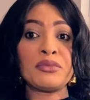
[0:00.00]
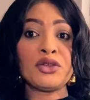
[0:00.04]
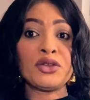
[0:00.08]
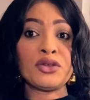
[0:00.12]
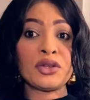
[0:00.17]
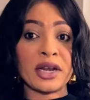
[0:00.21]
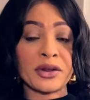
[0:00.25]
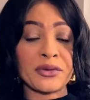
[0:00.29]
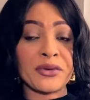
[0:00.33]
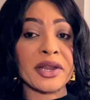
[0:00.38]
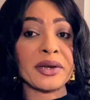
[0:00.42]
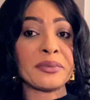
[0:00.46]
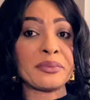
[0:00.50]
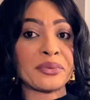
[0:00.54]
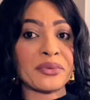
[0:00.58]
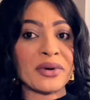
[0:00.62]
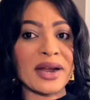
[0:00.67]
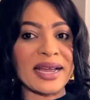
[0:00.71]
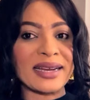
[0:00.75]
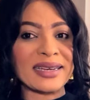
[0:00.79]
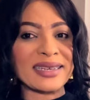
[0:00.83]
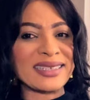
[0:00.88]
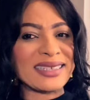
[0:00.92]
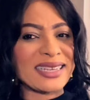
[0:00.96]
Liquid
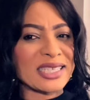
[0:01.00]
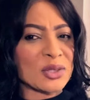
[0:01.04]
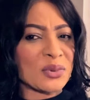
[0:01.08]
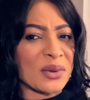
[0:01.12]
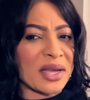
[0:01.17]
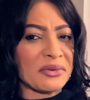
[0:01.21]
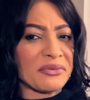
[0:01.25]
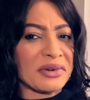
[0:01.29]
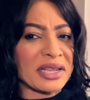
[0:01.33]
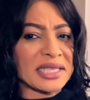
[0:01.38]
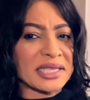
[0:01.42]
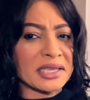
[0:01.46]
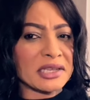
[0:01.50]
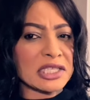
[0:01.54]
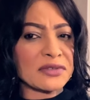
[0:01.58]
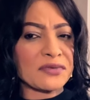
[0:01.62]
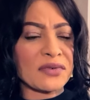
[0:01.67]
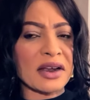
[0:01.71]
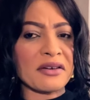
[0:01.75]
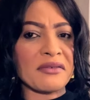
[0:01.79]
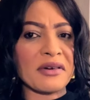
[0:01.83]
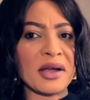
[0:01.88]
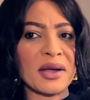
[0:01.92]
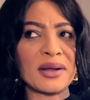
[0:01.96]
Brand. This one retails
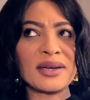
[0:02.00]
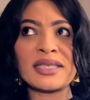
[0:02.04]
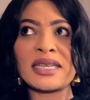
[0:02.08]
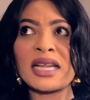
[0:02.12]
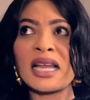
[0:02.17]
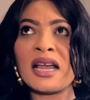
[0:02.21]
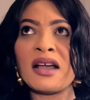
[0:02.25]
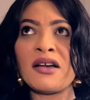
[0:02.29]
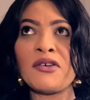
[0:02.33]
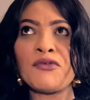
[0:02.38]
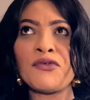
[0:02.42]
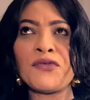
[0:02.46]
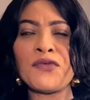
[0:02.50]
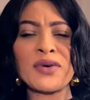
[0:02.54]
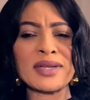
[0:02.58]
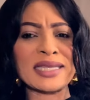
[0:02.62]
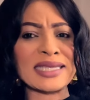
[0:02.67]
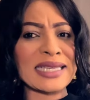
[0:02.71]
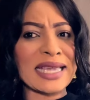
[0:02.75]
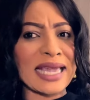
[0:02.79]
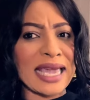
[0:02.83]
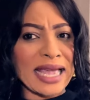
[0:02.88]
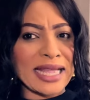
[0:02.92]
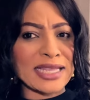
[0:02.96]
for around
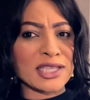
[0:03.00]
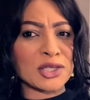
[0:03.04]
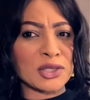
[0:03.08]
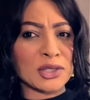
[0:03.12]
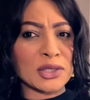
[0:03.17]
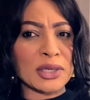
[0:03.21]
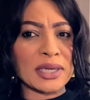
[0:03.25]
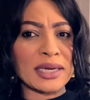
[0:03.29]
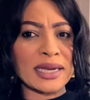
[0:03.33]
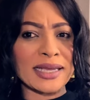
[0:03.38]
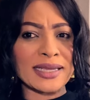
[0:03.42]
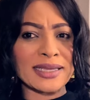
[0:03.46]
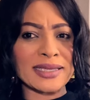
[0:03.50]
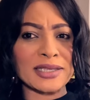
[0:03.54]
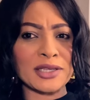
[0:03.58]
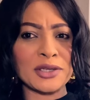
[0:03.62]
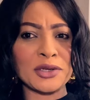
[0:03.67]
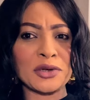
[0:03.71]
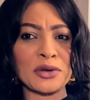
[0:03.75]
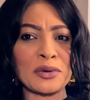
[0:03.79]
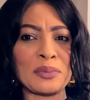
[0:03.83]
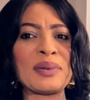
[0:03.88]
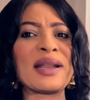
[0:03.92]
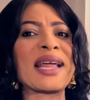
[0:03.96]

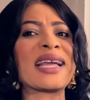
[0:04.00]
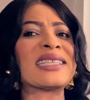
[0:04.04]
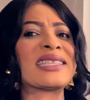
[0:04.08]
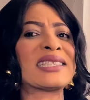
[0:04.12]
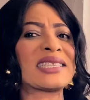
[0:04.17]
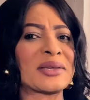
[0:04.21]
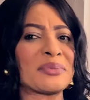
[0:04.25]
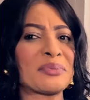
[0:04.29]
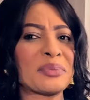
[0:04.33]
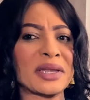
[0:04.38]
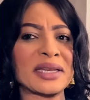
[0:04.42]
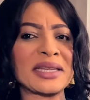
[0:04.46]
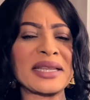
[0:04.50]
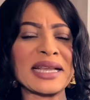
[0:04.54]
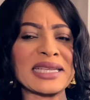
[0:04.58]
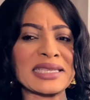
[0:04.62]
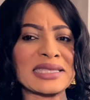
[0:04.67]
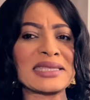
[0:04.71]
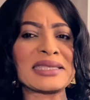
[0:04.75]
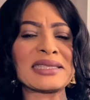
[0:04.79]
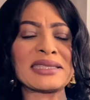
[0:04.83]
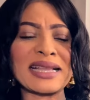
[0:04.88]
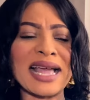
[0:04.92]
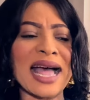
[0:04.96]
$48, plus shipping.
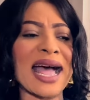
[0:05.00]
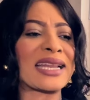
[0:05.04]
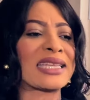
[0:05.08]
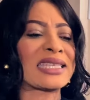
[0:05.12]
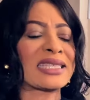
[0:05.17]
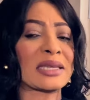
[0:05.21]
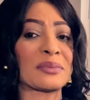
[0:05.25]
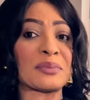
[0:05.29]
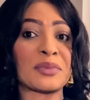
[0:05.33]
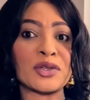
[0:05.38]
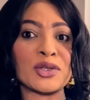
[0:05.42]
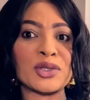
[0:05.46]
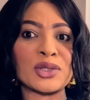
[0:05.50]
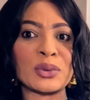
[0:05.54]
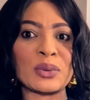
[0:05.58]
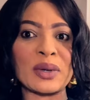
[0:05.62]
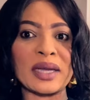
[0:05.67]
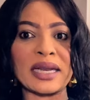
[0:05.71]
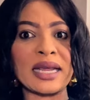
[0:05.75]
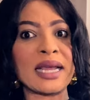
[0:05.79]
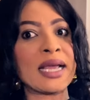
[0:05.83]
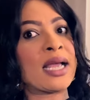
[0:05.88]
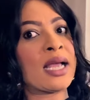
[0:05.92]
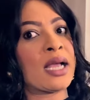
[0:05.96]
Just add shipping to
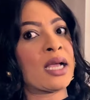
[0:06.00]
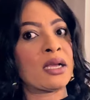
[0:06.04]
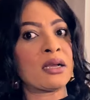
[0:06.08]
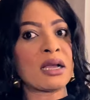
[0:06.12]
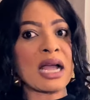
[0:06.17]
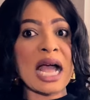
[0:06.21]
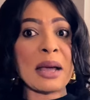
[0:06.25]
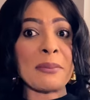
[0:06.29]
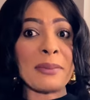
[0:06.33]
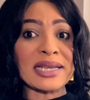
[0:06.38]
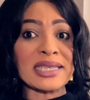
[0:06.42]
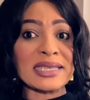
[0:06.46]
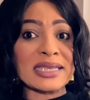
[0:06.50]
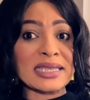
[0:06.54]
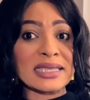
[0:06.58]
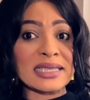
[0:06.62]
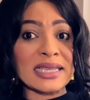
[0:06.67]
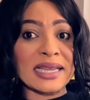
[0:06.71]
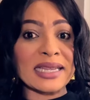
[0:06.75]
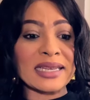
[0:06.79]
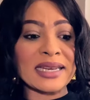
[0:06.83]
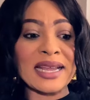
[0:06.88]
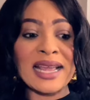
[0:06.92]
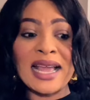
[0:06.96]
it. How much is
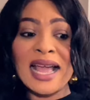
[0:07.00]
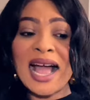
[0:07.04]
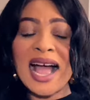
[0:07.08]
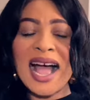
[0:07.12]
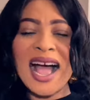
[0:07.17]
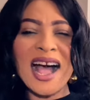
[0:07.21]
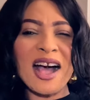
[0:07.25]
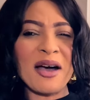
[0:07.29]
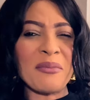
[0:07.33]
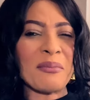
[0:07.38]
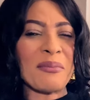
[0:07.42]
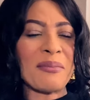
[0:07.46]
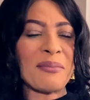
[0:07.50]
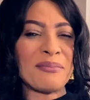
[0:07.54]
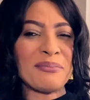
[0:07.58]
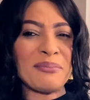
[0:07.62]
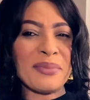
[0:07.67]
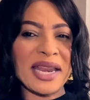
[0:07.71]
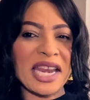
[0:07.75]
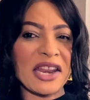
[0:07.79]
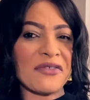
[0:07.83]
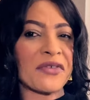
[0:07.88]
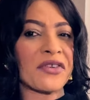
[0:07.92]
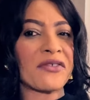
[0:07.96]
it? How
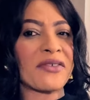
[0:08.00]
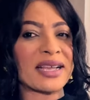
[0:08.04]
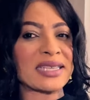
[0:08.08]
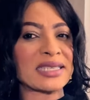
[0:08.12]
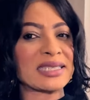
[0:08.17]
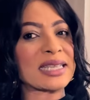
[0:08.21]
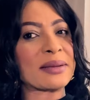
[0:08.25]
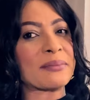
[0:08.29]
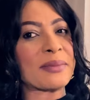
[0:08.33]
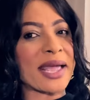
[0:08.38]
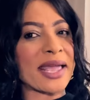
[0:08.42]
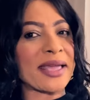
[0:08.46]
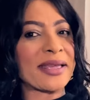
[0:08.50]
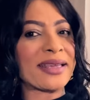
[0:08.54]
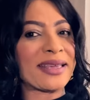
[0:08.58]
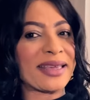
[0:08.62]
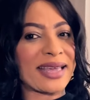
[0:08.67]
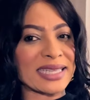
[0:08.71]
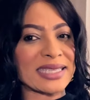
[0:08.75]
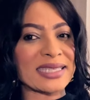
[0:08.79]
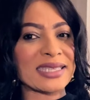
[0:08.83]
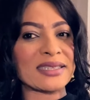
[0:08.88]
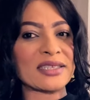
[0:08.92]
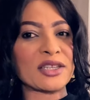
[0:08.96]
many fragrances am I
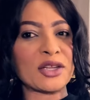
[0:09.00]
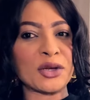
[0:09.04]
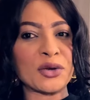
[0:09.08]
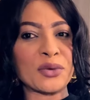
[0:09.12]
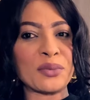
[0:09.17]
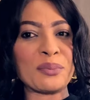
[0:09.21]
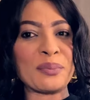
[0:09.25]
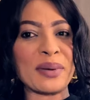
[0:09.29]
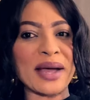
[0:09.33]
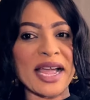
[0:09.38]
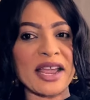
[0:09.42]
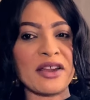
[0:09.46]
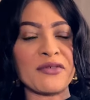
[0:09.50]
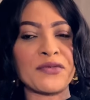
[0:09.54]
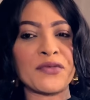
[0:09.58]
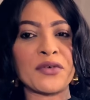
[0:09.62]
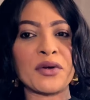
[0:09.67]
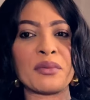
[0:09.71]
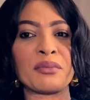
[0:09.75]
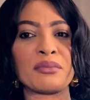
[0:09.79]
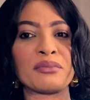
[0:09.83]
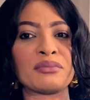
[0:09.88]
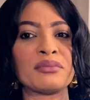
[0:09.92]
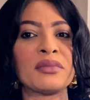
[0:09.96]
getting, buying
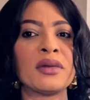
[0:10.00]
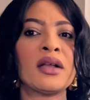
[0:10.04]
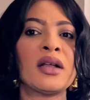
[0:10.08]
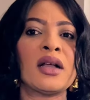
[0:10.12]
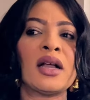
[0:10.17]
from